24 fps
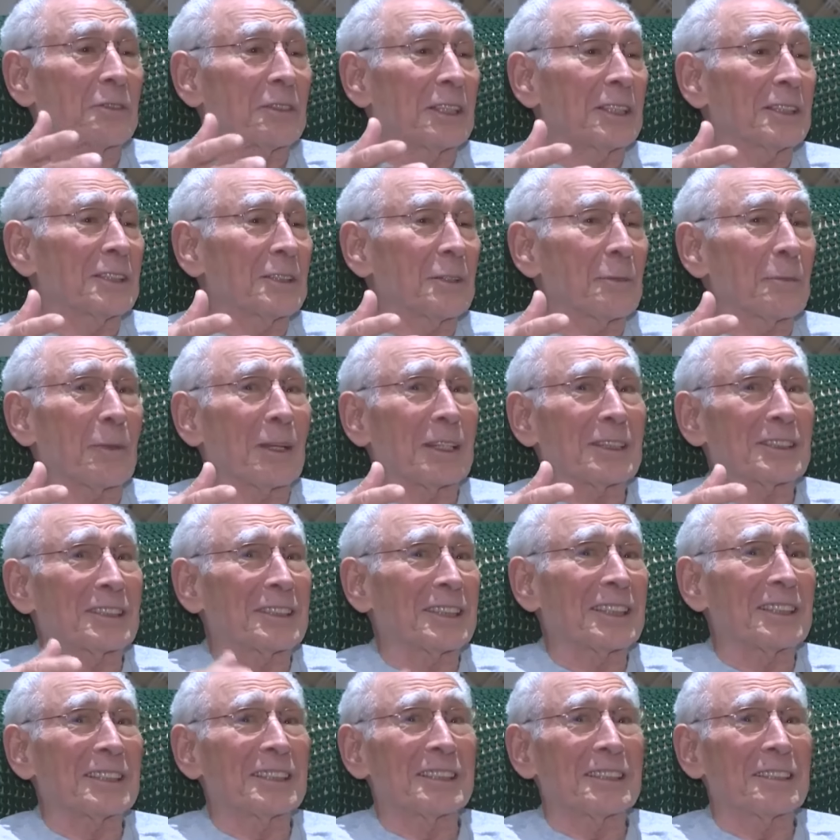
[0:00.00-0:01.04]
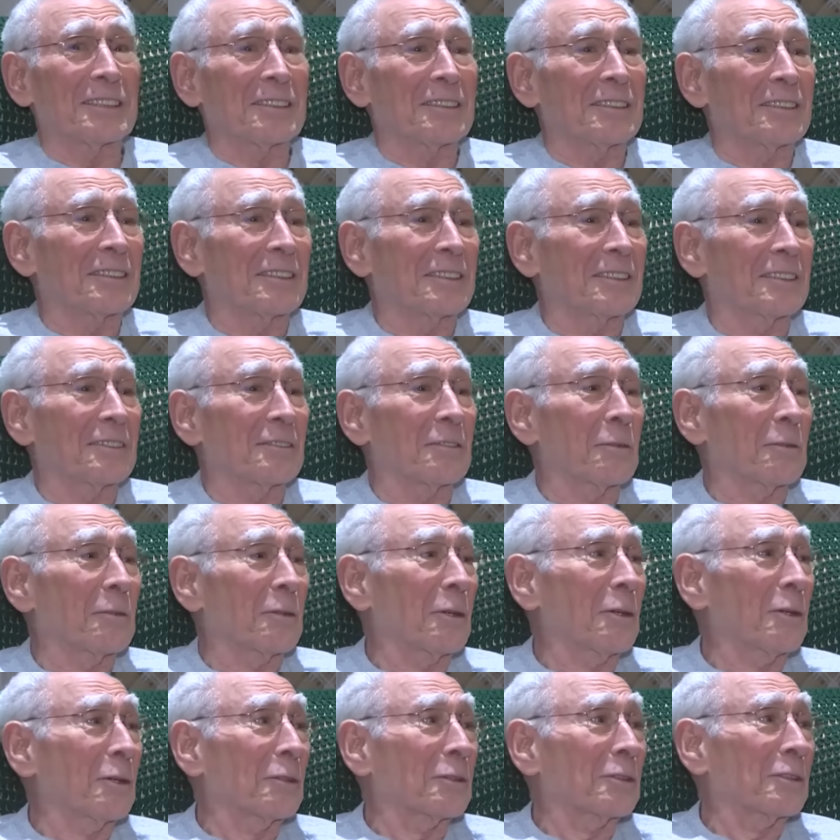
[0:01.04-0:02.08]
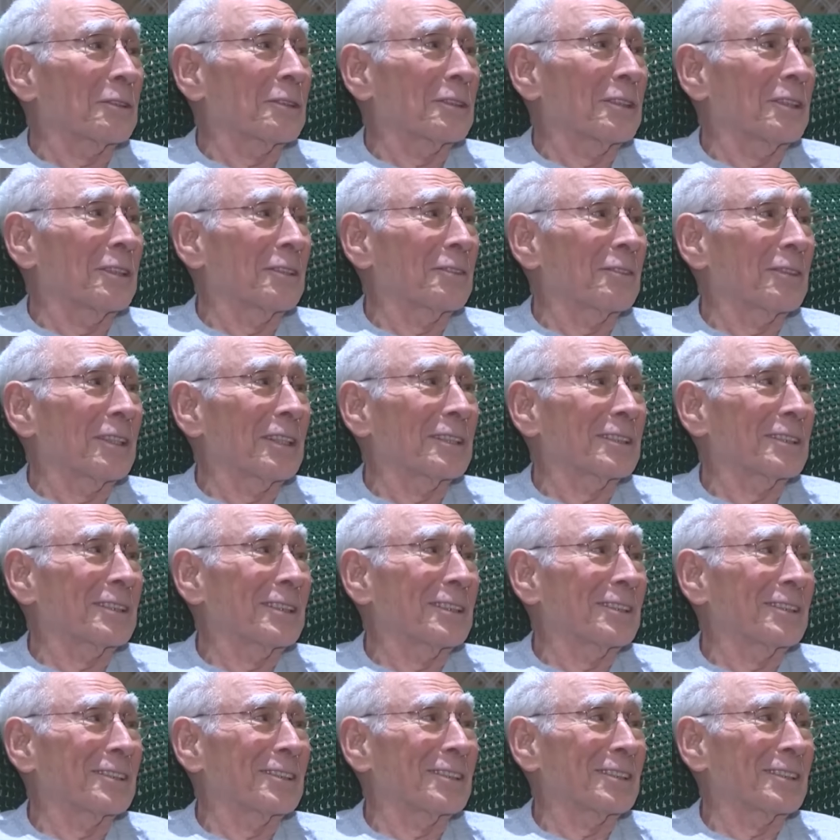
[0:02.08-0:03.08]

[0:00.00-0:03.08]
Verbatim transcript: this is the best seat in, in the world, you know, right there